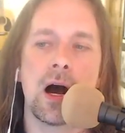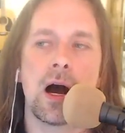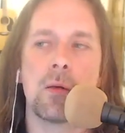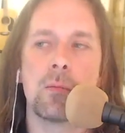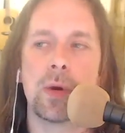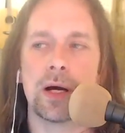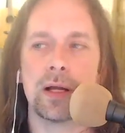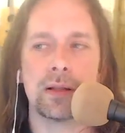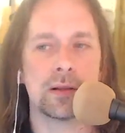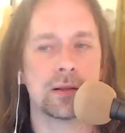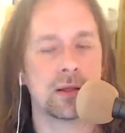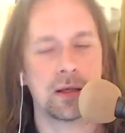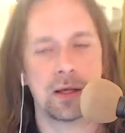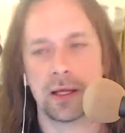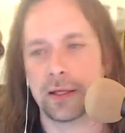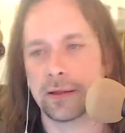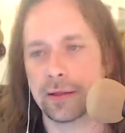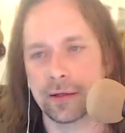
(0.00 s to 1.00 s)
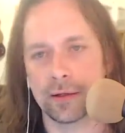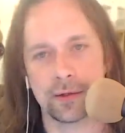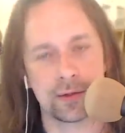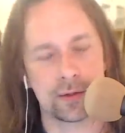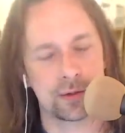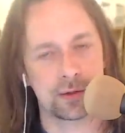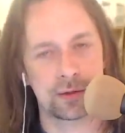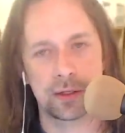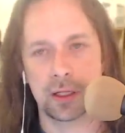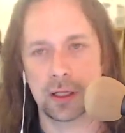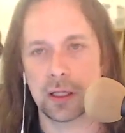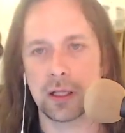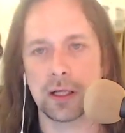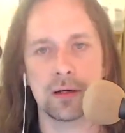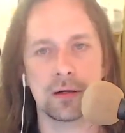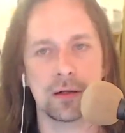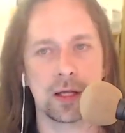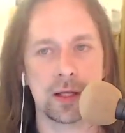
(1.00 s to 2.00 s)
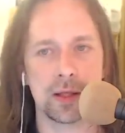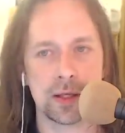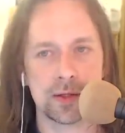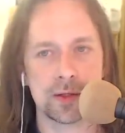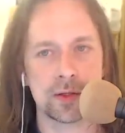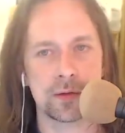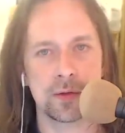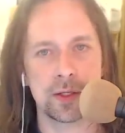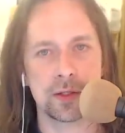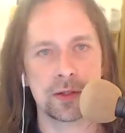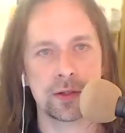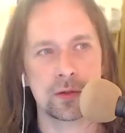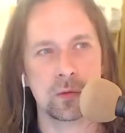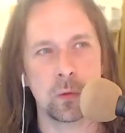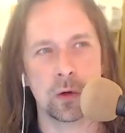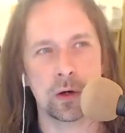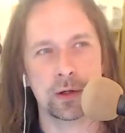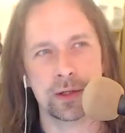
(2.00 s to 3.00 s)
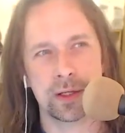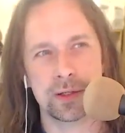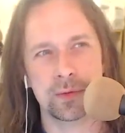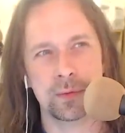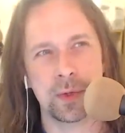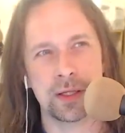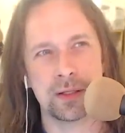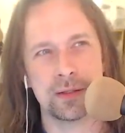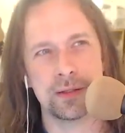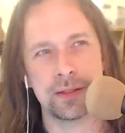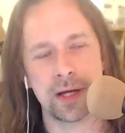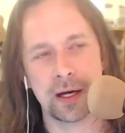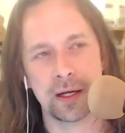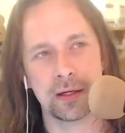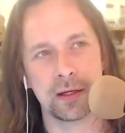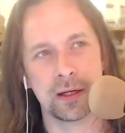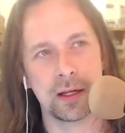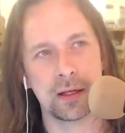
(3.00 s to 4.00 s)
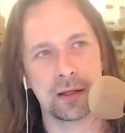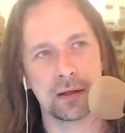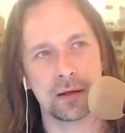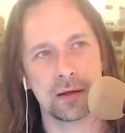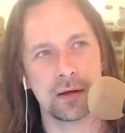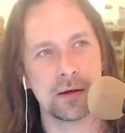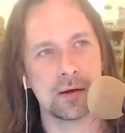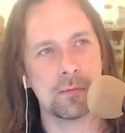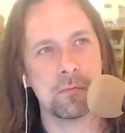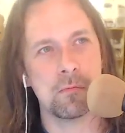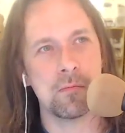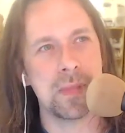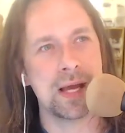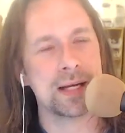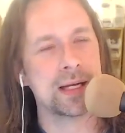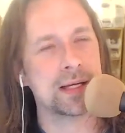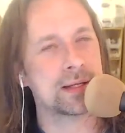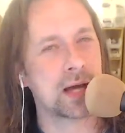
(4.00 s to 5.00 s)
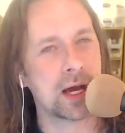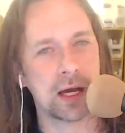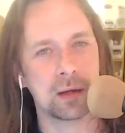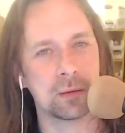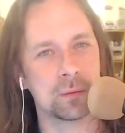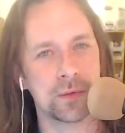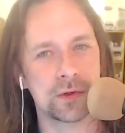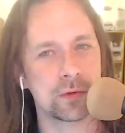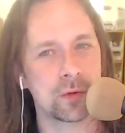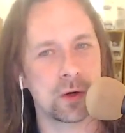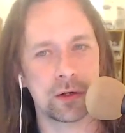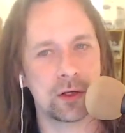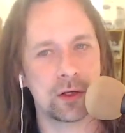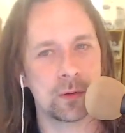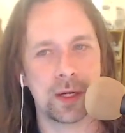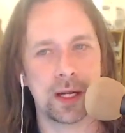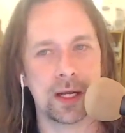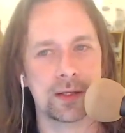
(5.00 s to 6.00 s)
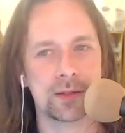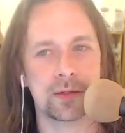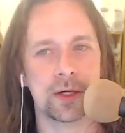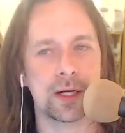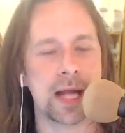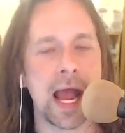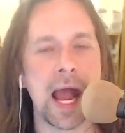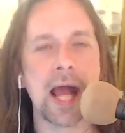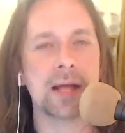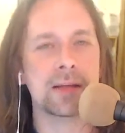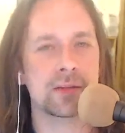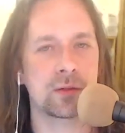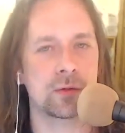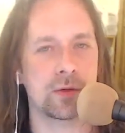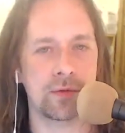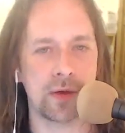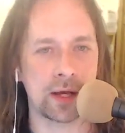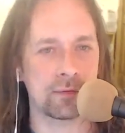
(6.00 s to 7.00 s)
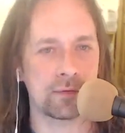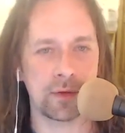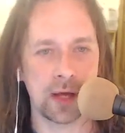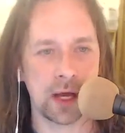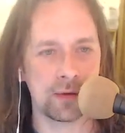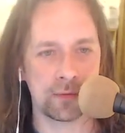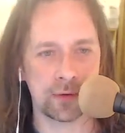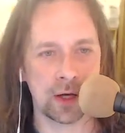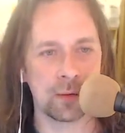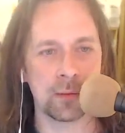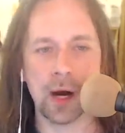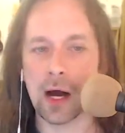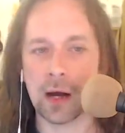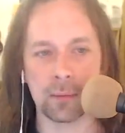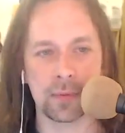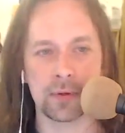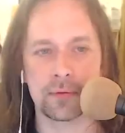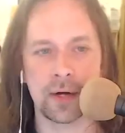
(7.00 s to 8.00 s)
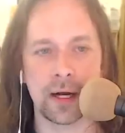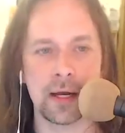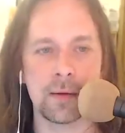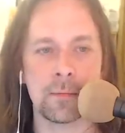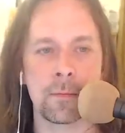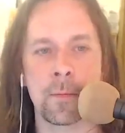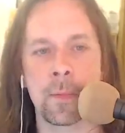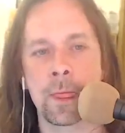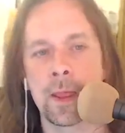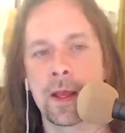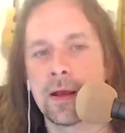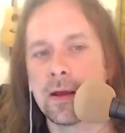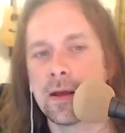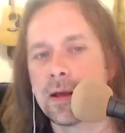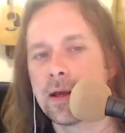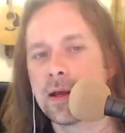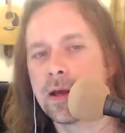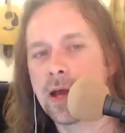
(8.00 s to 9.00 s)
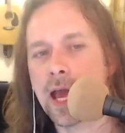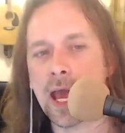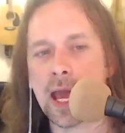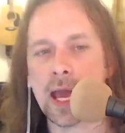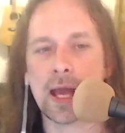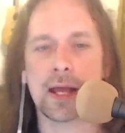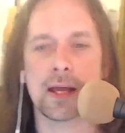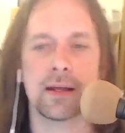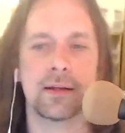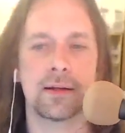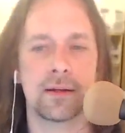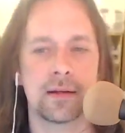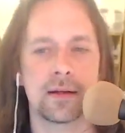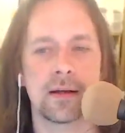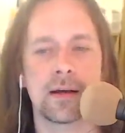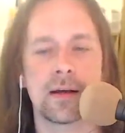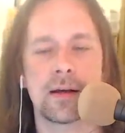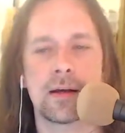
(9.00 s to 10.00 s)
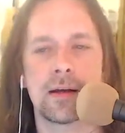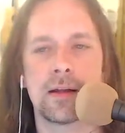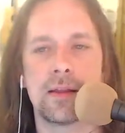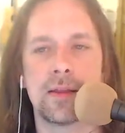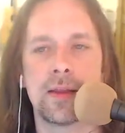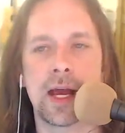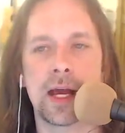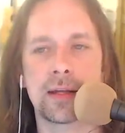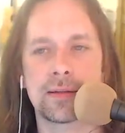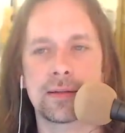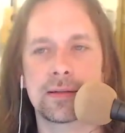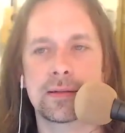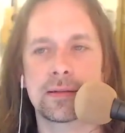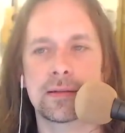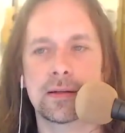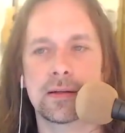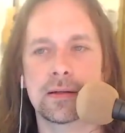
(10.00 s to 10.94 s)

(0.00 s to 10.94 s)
but like there's clearly this is this is work that's been done many times throughout human history it has to have have, have come up right and that's